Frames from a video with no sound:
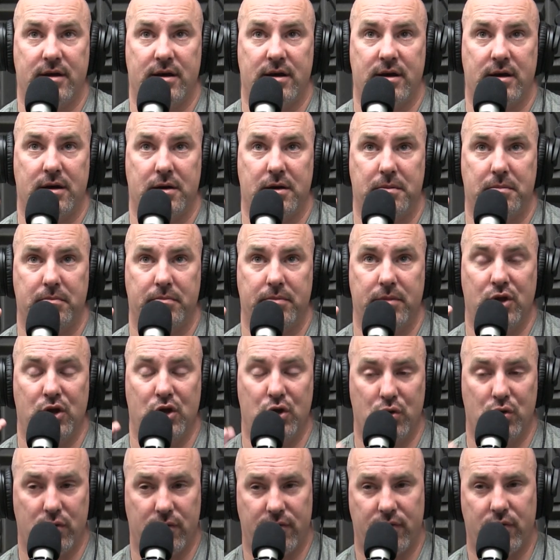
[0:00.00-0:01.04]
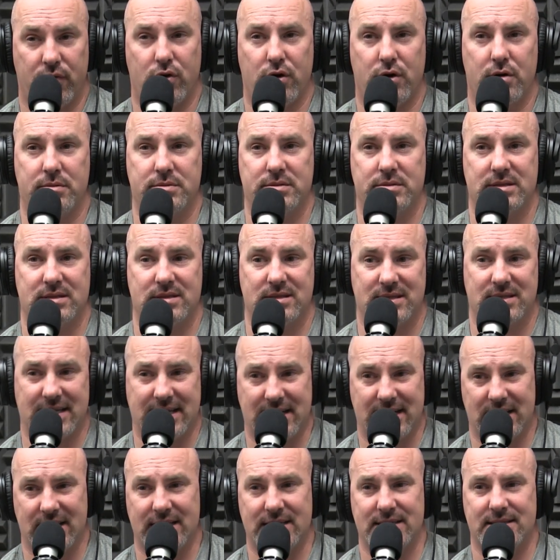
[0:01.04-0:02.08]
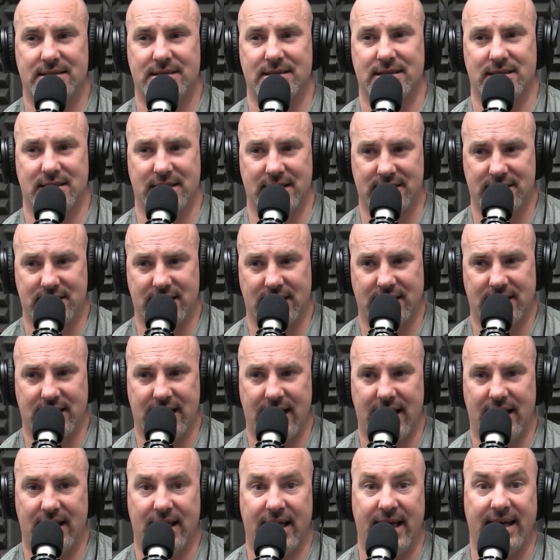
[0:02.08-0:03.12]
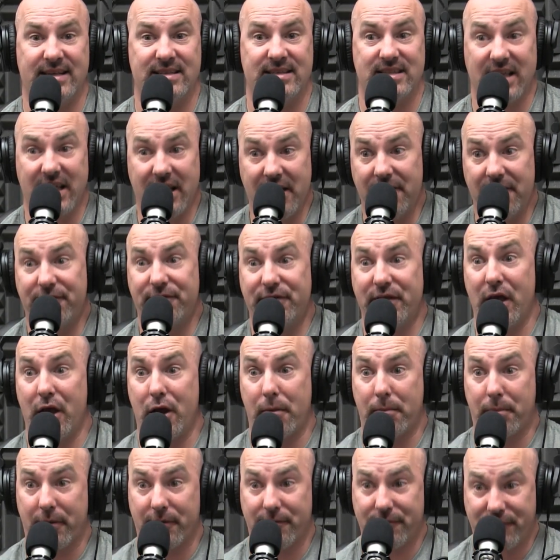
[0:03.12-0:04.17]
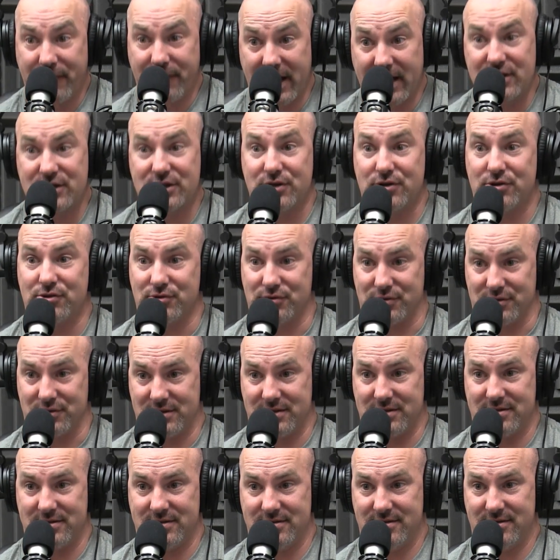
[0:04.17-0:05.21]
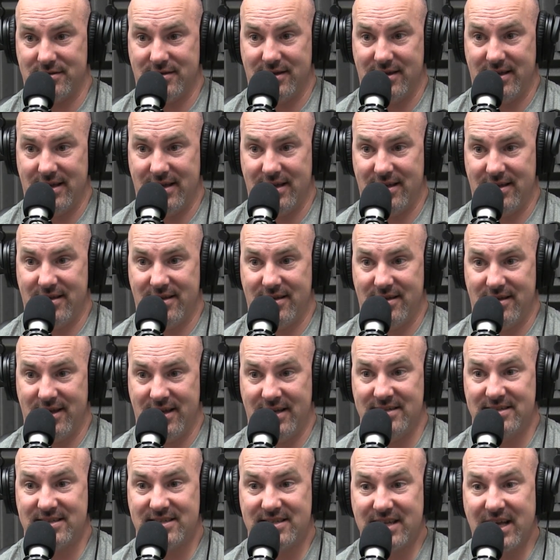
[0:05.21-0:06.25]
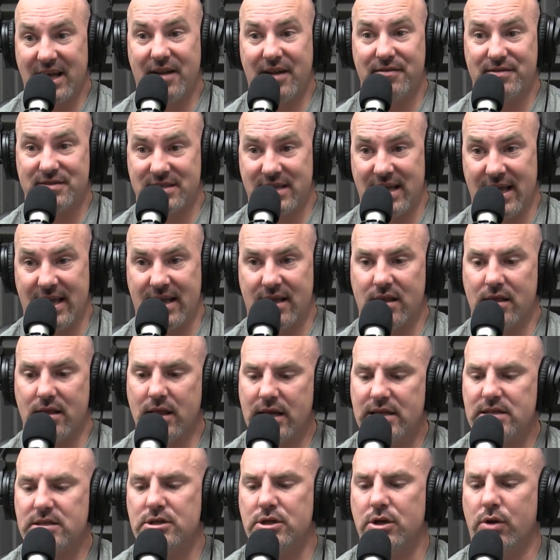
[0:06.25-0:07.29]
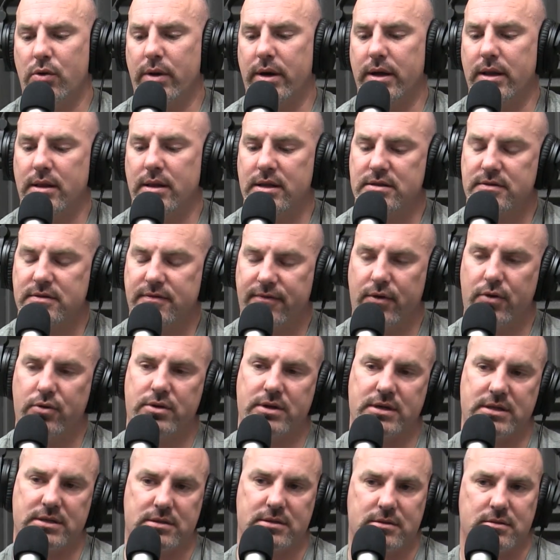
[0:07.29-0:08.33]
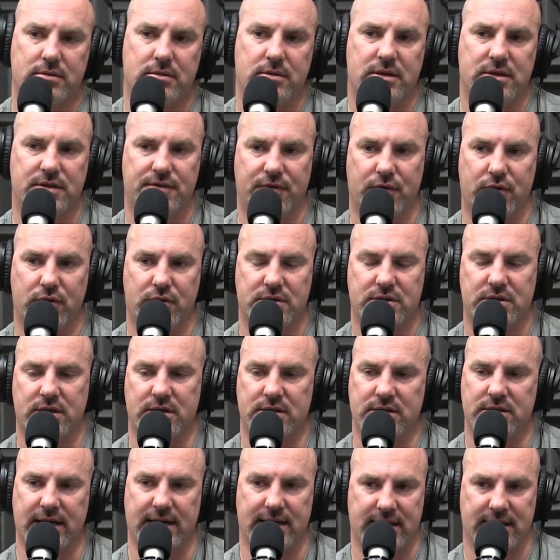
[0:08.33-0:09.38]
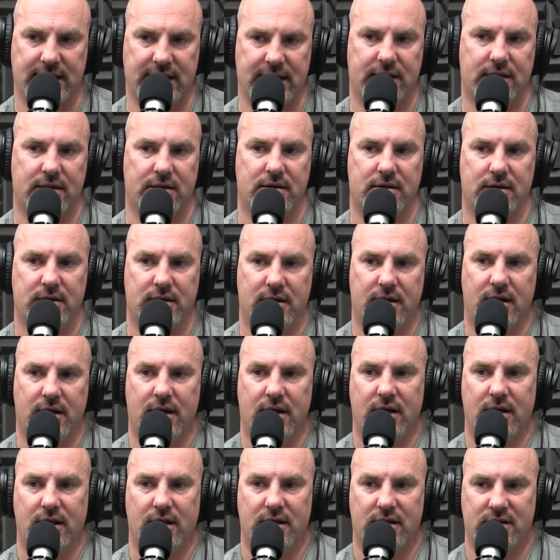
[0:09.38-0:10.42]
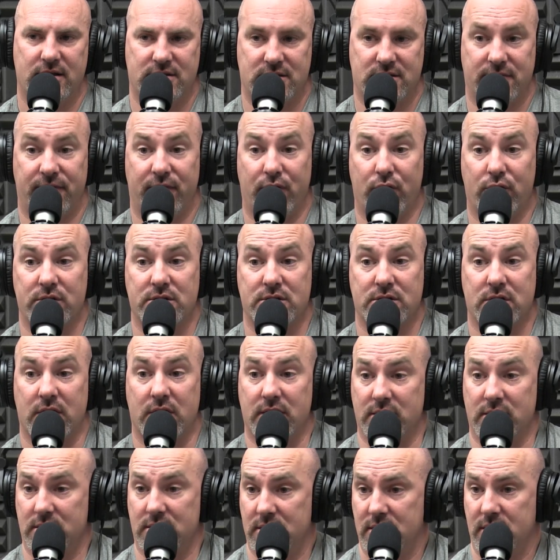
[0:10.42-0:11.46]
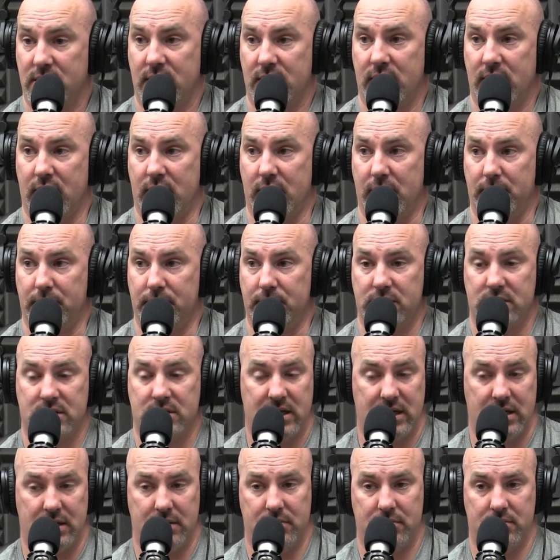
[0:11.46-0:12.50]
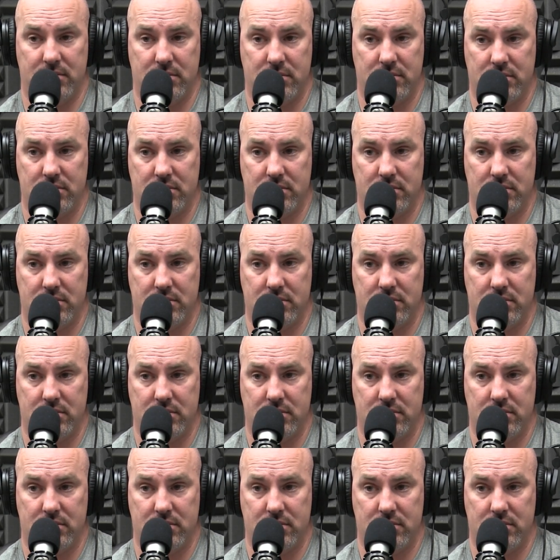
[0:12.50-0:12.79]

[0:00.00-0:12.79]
um, uniforms and singlets and things like that mm. as if they are professionals instead of saying let you know what let's focus let's focus on technique mm-hmm. let's focus on um, team